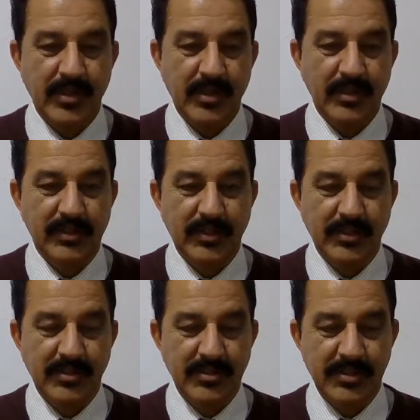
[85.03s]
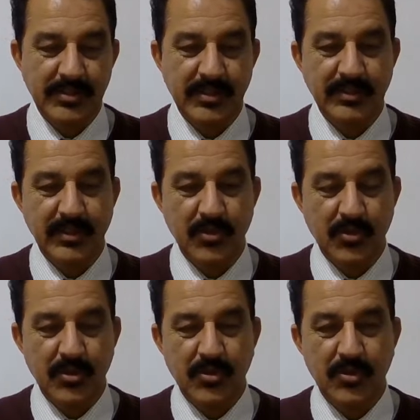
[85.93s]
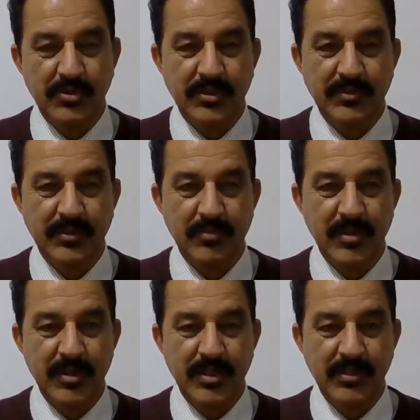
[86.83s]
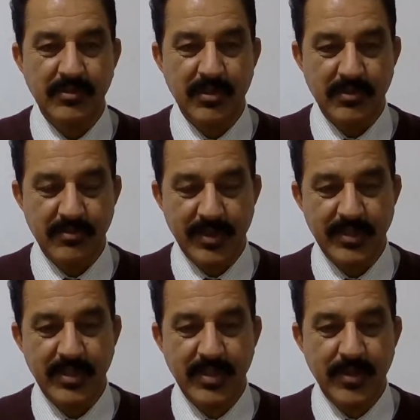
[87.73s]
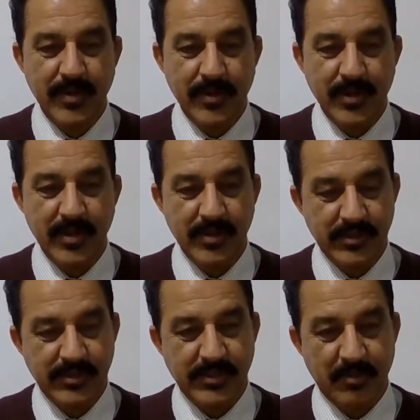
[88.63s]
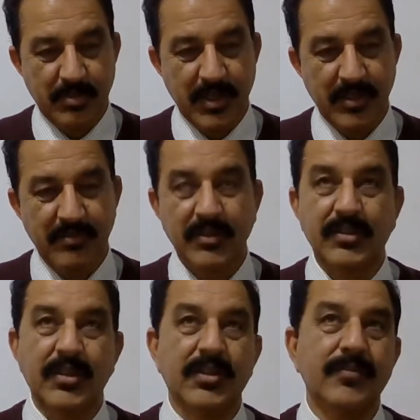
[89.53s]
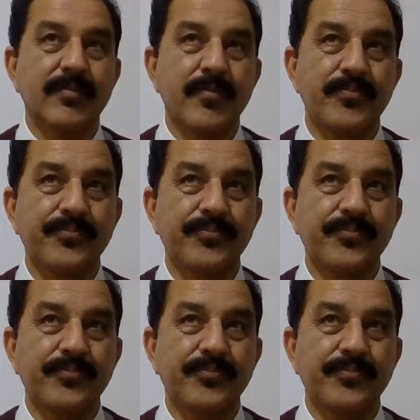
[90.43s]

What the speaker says: all the countries and the local codes of the building worldwide is comply with the